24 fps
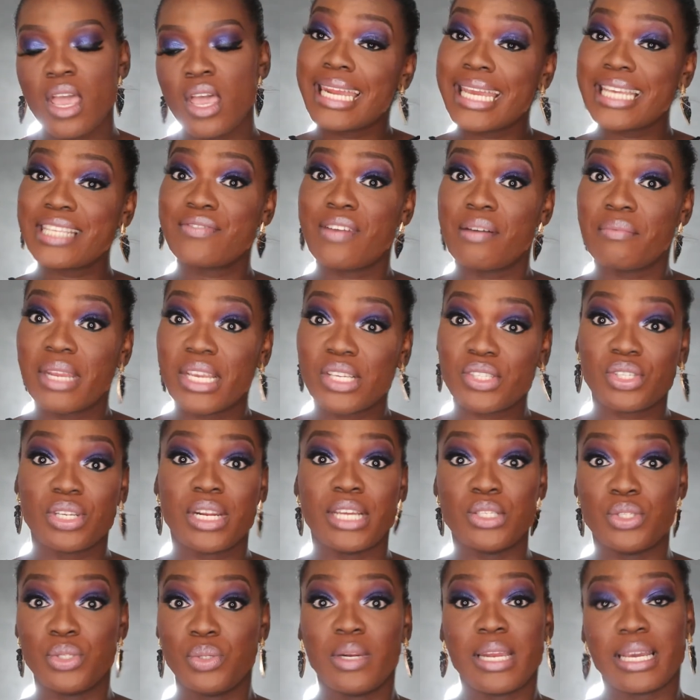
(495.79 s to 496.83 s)
Nice foundation.
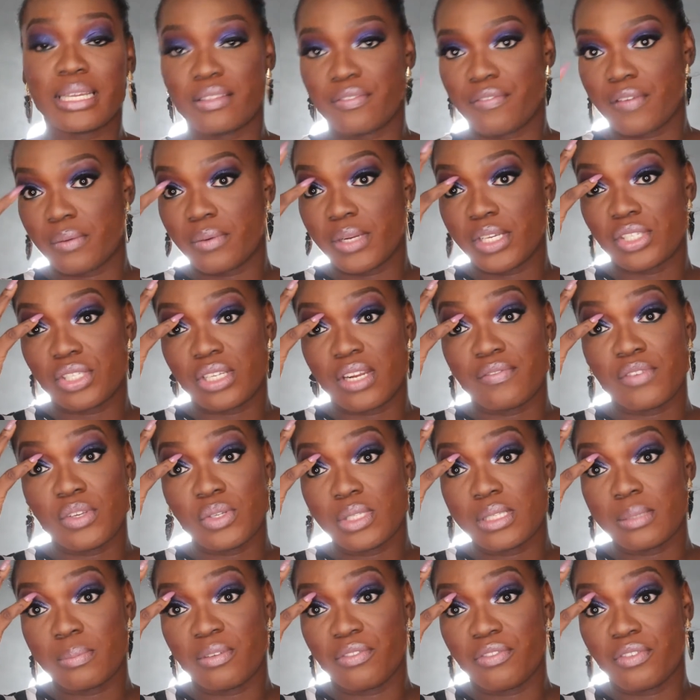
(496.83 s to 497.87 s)
I do like the foundation. I've
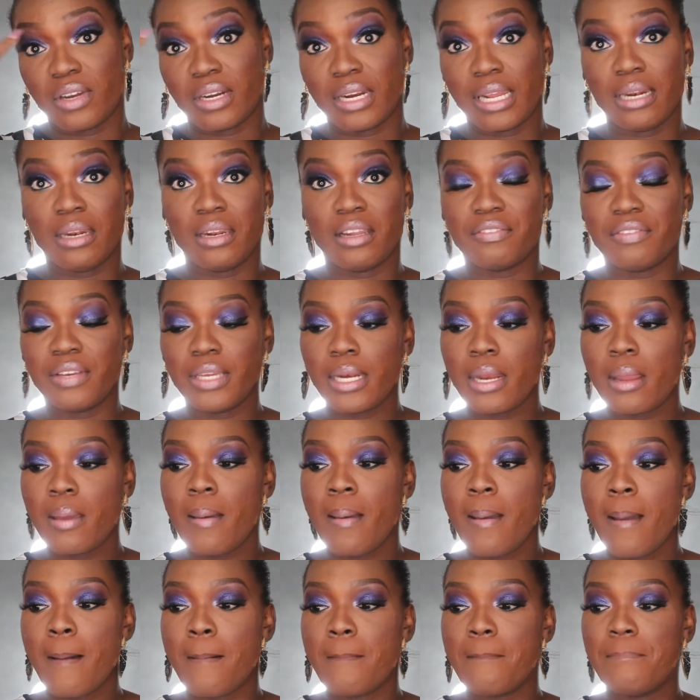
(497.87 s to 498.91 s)
used it before and I love it,
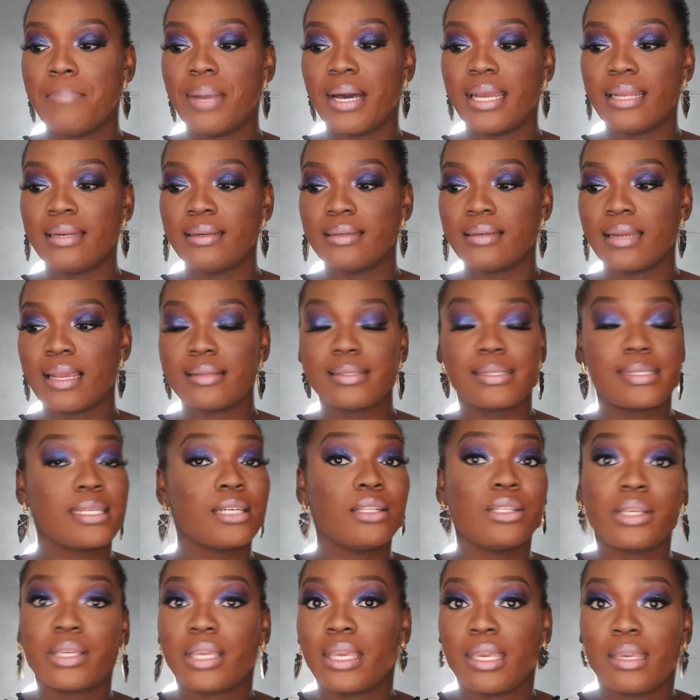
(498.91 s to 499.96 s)
but
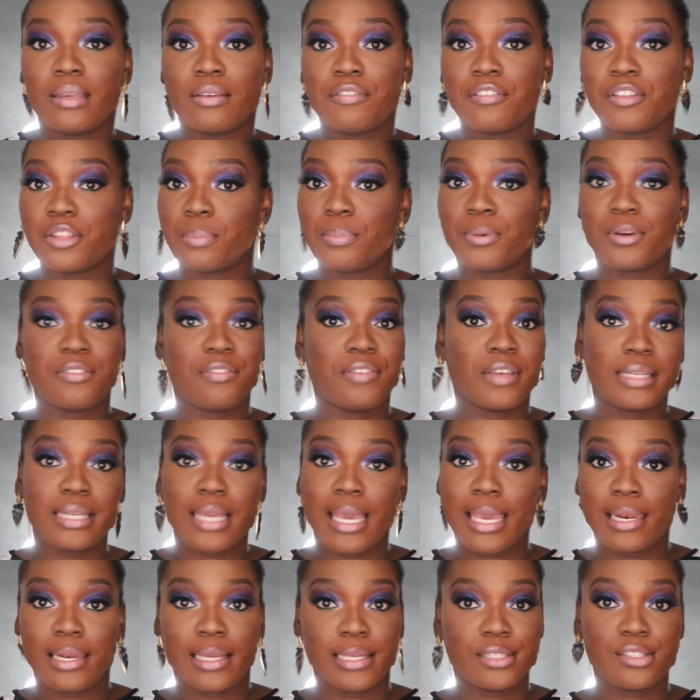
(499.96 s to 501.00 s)
still looking for the perfect
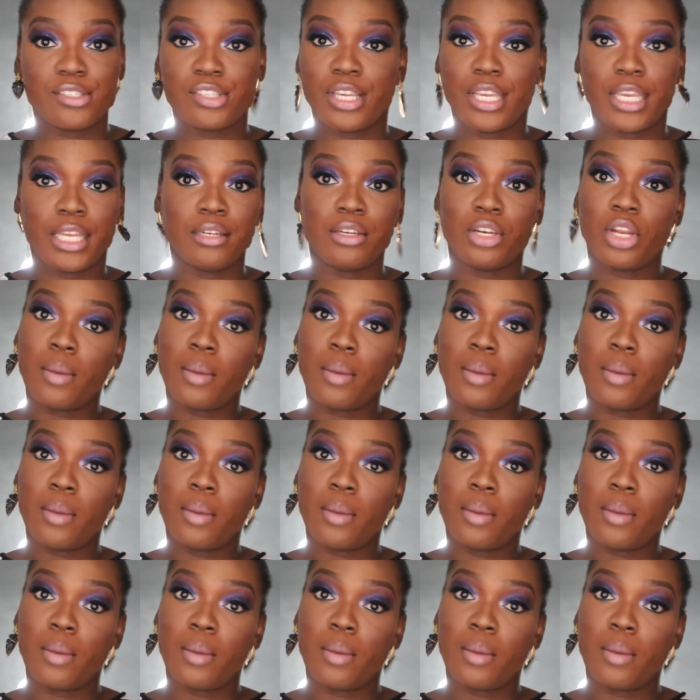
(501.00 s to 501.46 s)
highlight shade.